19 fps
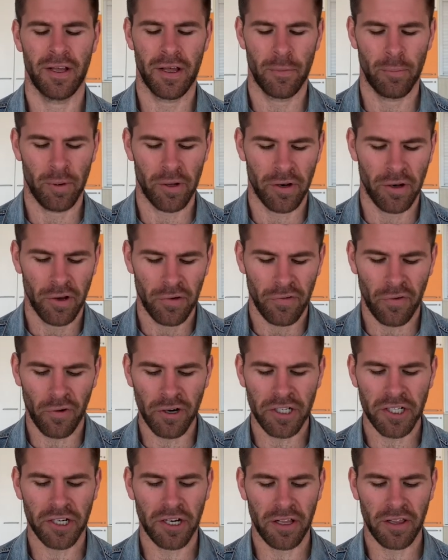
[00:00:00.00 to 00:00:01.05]
But
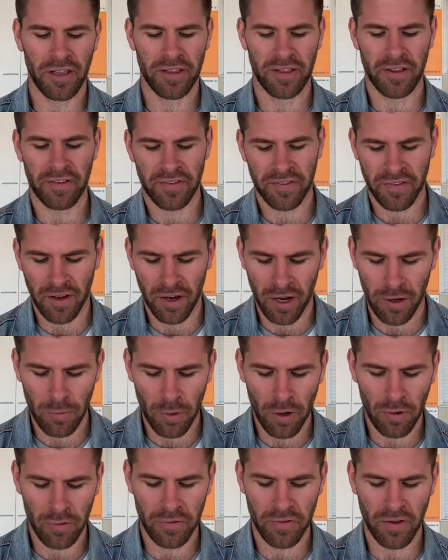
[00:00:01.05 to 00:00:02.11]
fortunately, this psalm
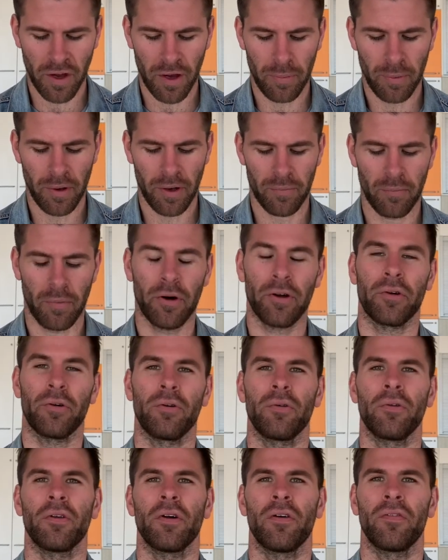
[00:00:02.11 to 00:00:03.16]
holds up a
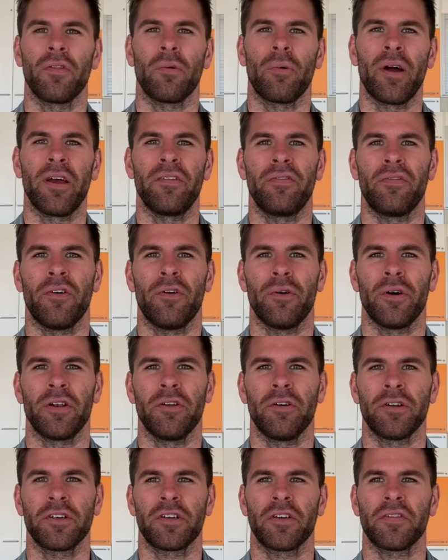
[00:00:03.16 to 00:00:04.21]
model of the way forward,
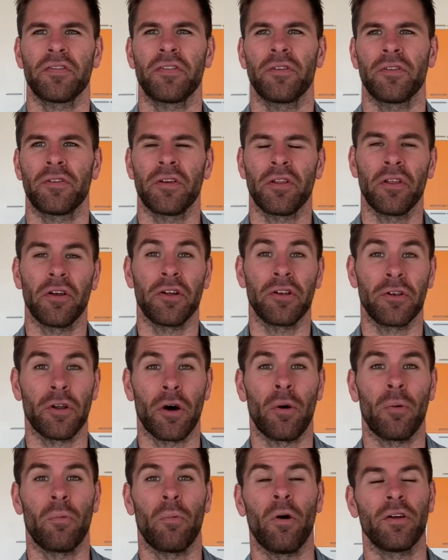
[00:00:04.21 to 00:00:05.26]
not just to learn
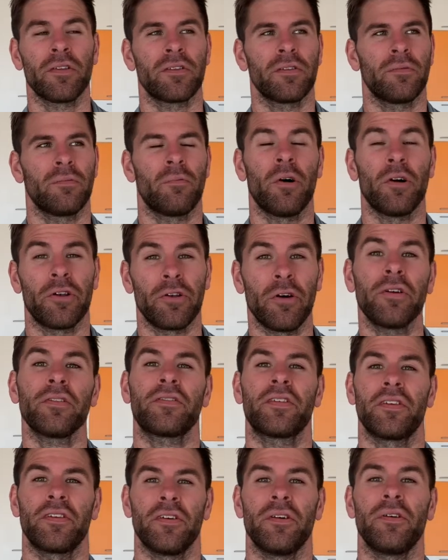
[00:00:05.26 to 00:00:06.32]
what not
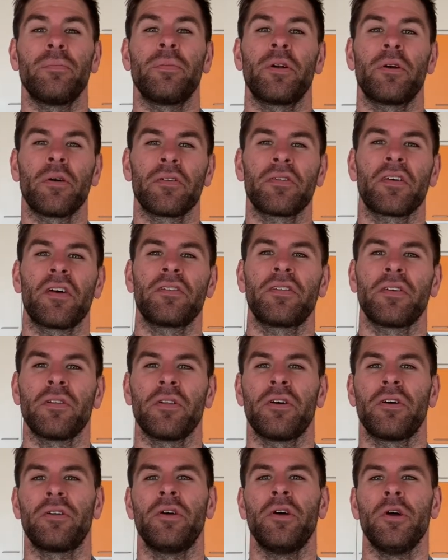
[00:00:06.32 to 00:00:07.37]
to do, but also to
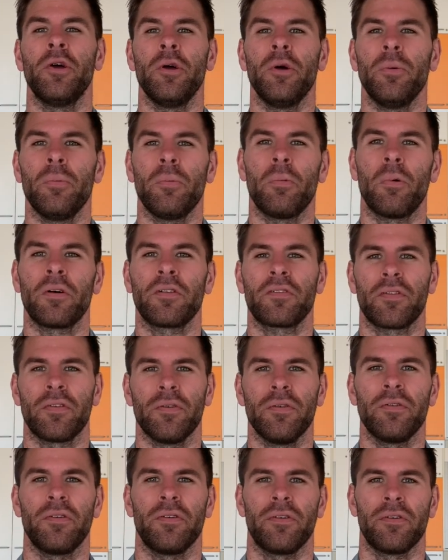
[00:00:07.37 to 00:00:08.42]
learn what to
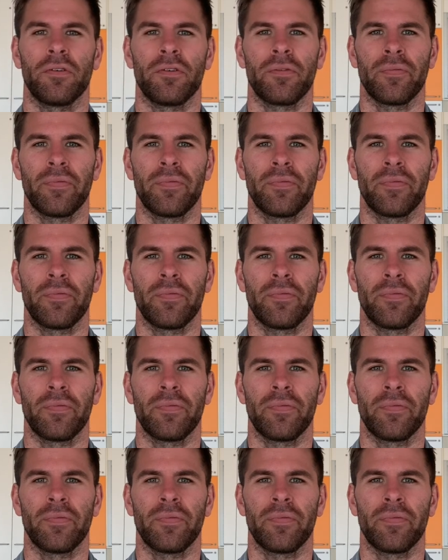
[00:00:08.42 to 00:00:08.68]
do.